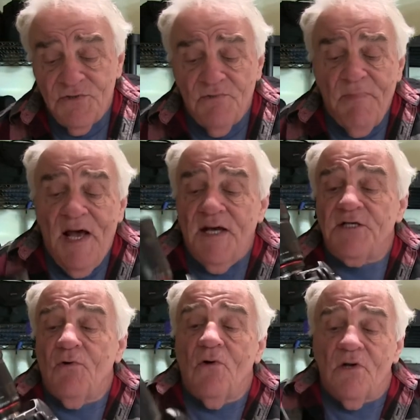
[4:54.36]

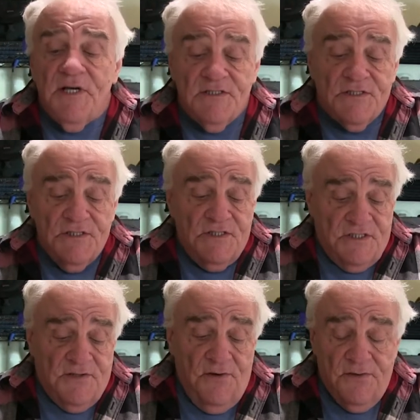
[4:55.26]
manual
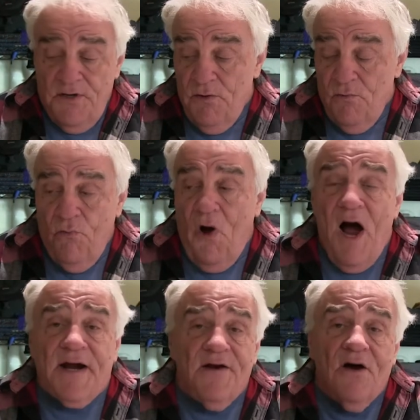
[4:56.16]
lenses. They're the
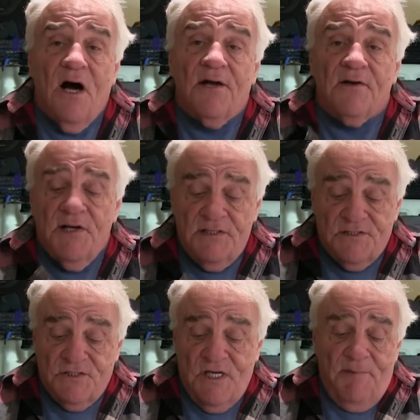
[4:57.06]
Rokinon
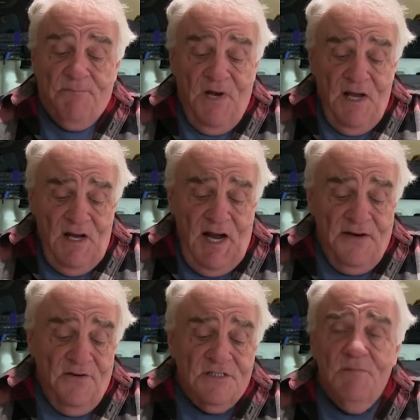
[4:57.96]
lenses, and I
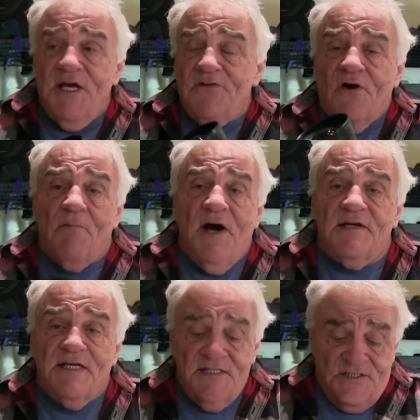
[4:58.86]
use them either on my
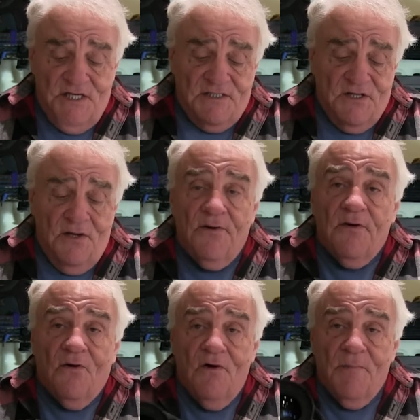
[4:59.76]

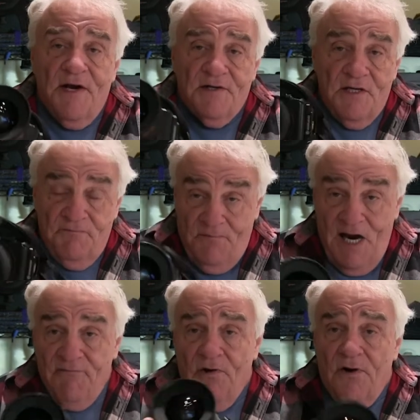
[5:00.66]
D600 or my
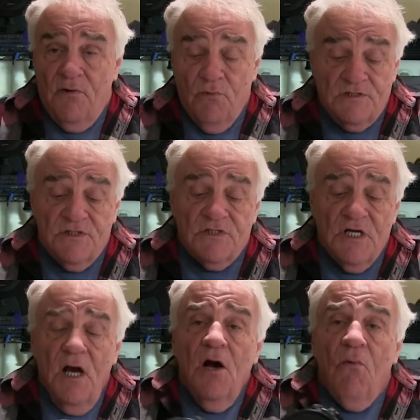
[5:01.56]
D500, which
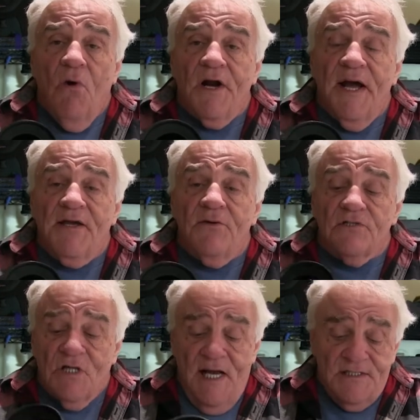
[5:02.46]
is what I
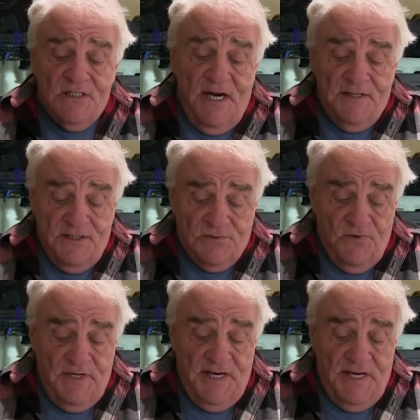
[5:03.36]
used last night. This one